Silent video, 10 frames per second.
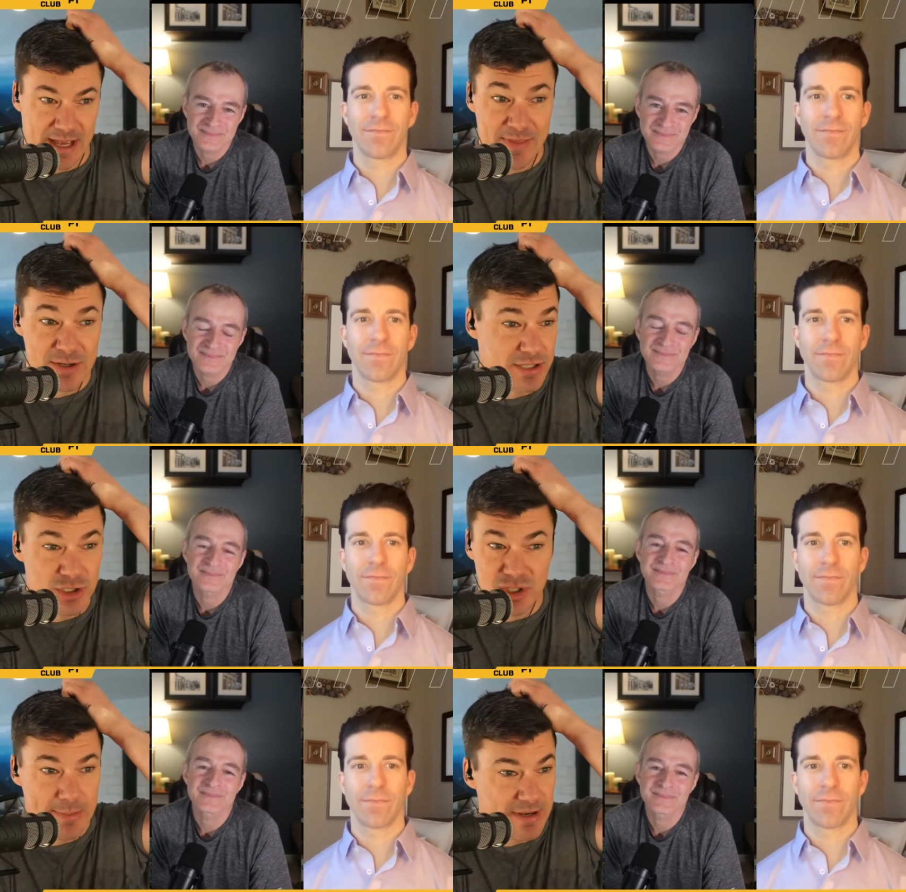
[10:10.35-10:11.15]
Speaker 1: And there's a
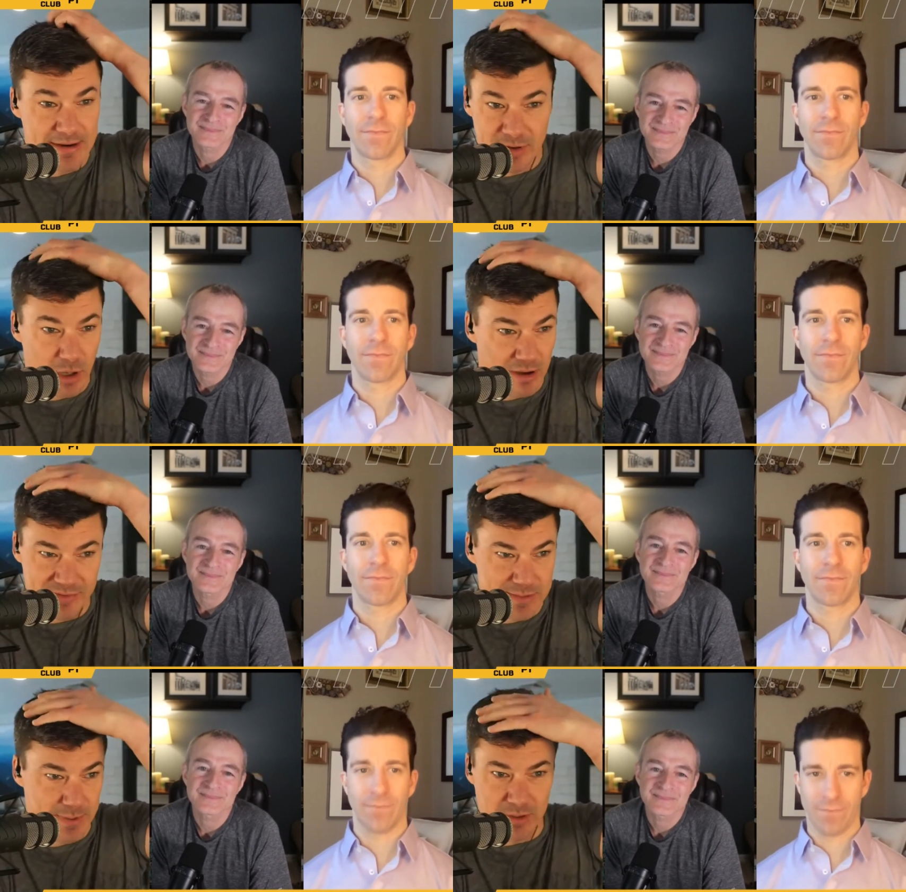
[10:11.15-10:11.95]
gym in every
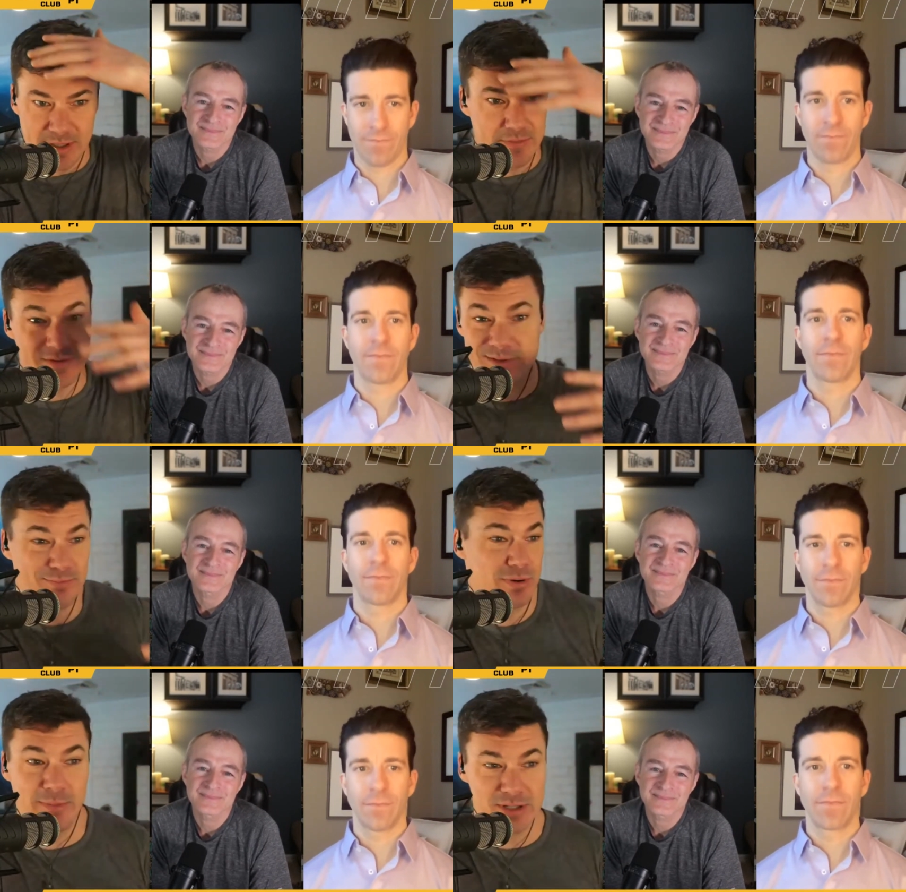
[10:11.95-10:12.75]
office building, and there's a,
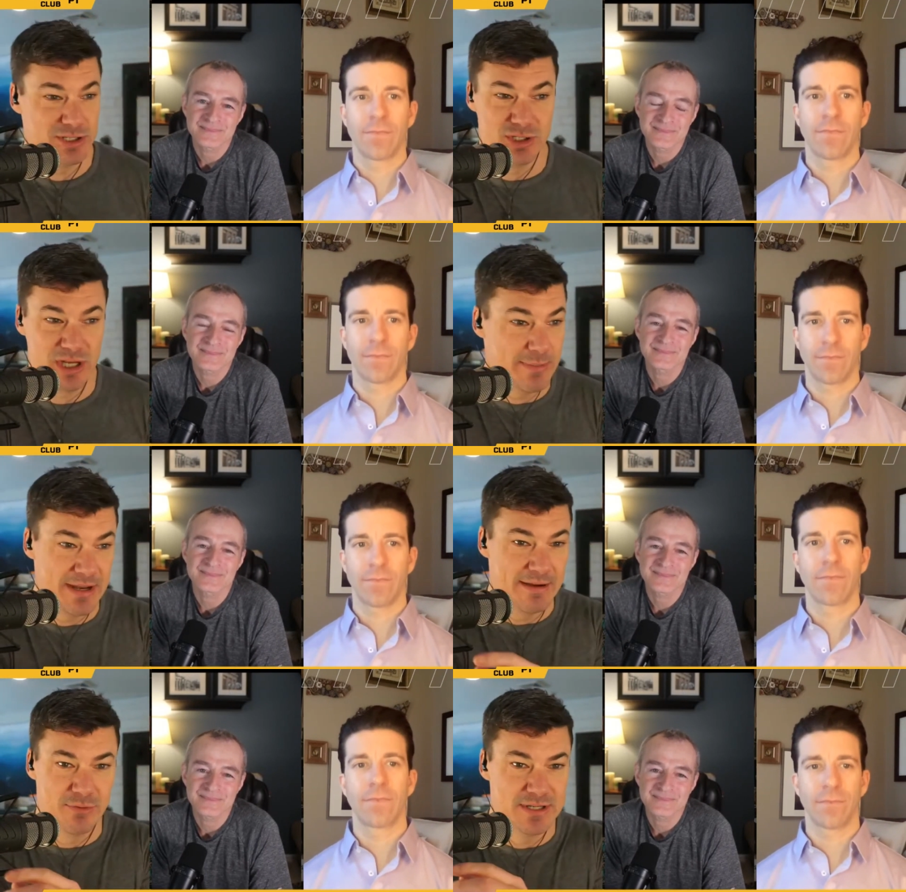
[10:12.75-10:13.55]
pretty much a gym
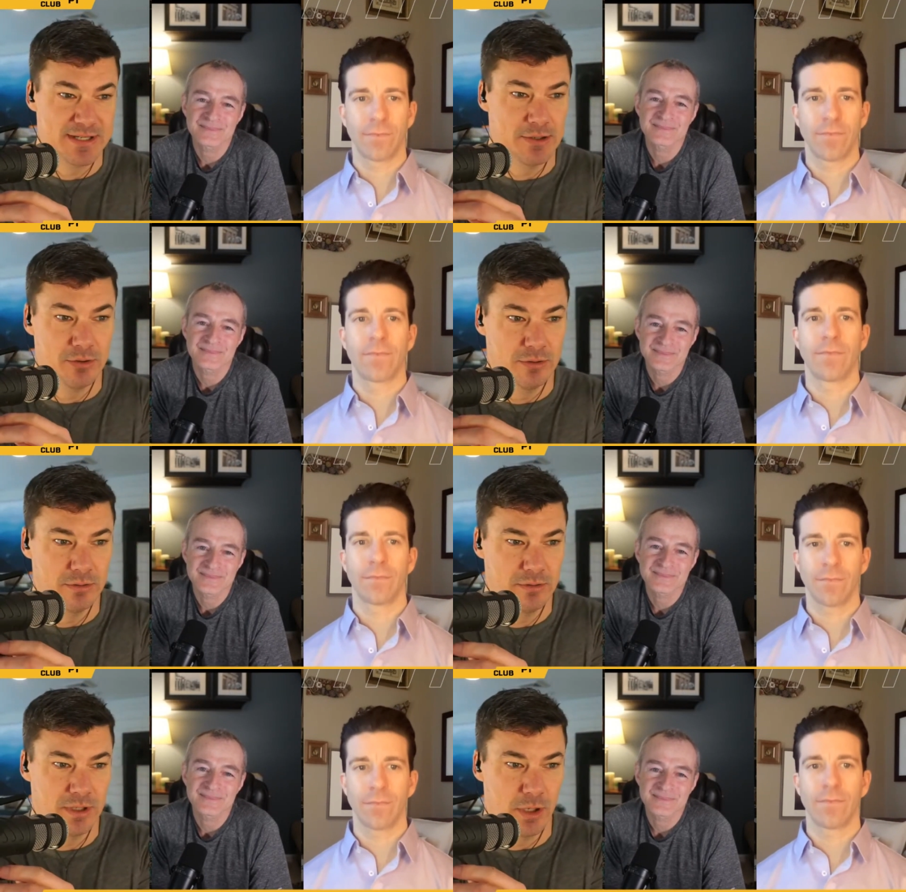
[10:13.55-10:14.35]
in every
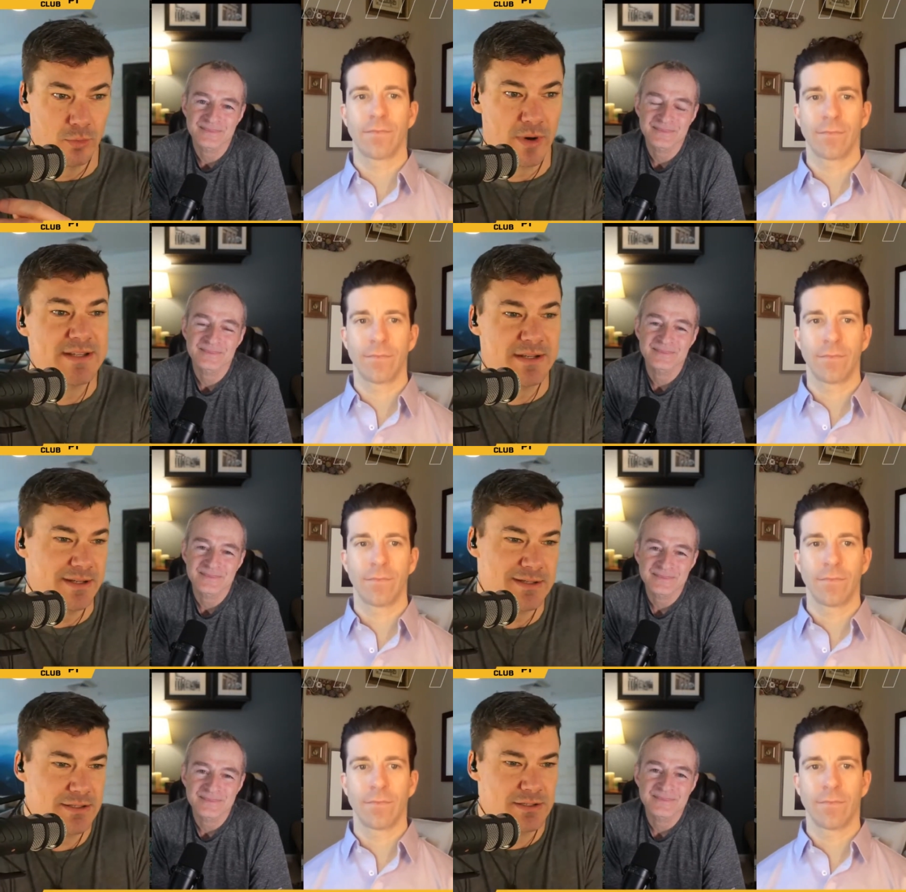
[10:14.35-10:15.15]
single you know
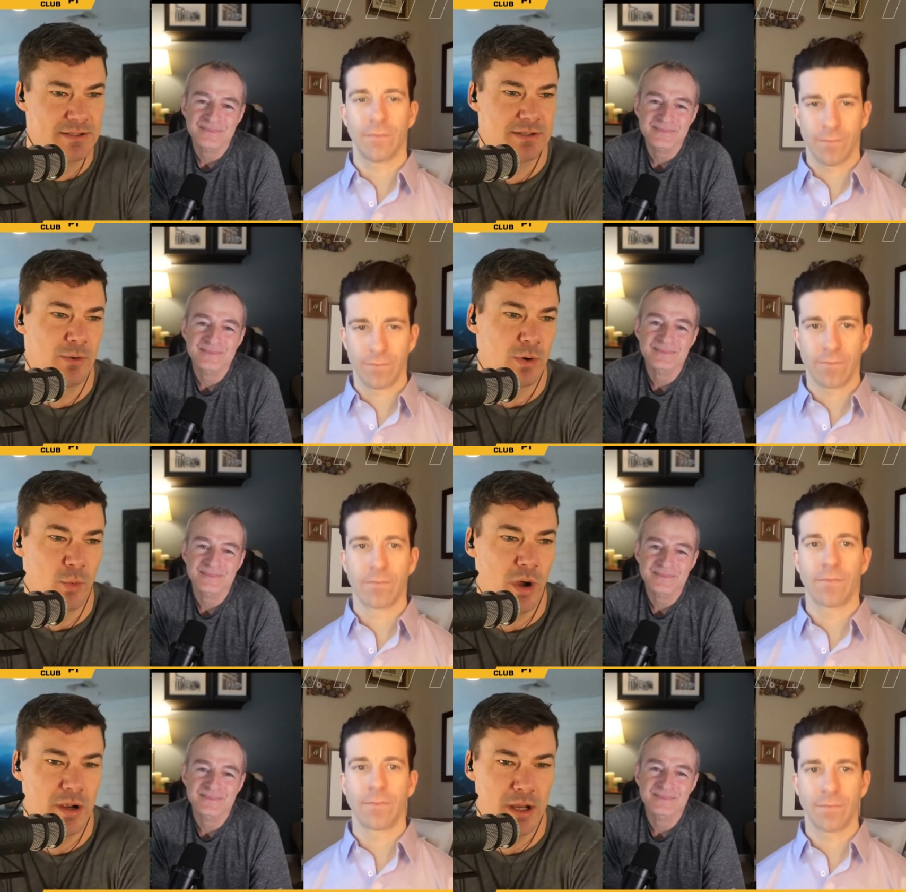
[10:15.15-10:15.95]
residence or
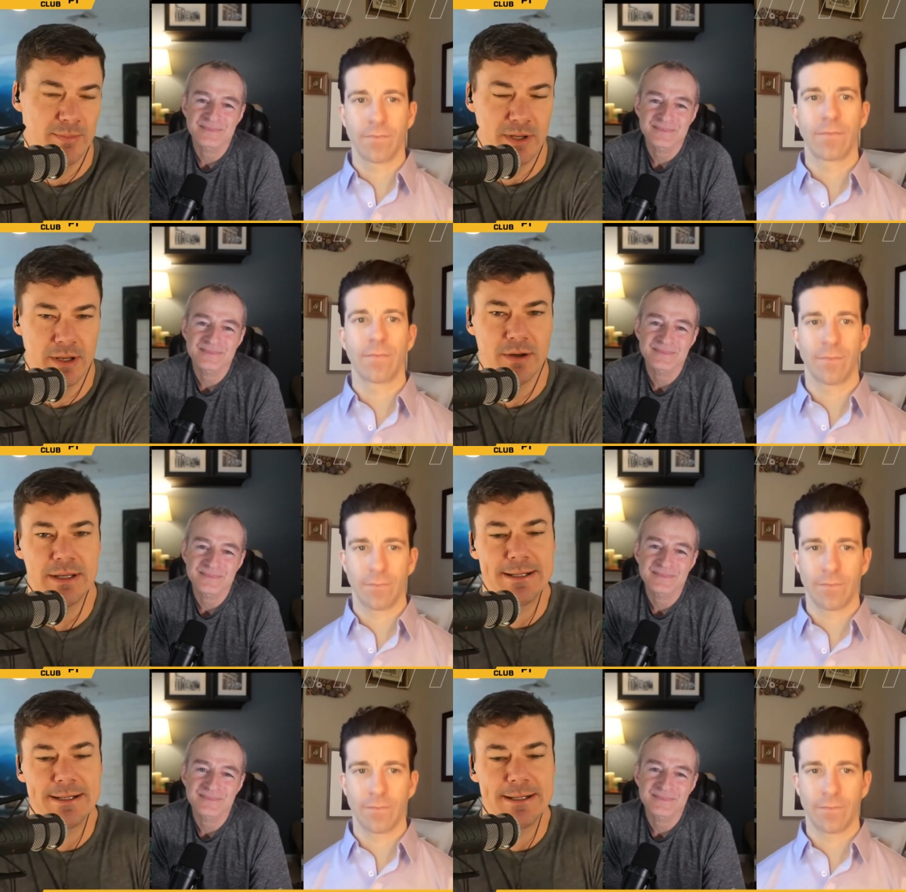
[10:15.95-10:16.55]
walk up. You know,